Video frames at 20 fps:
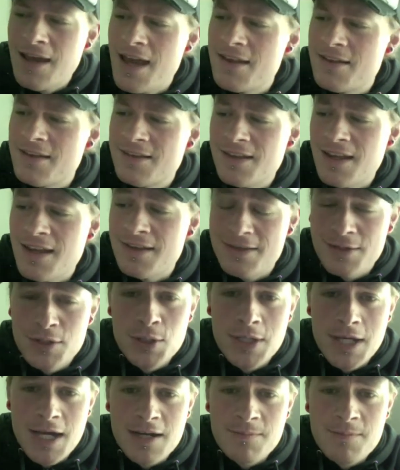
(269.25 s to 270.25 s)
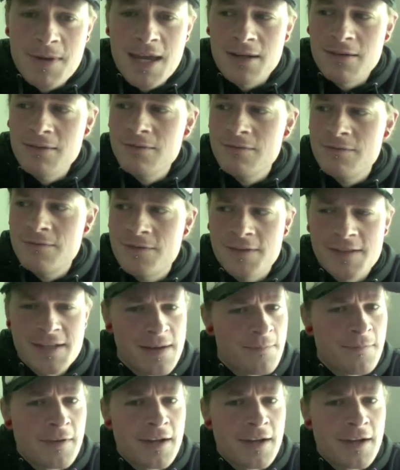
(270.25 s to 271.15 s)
as two young men, for some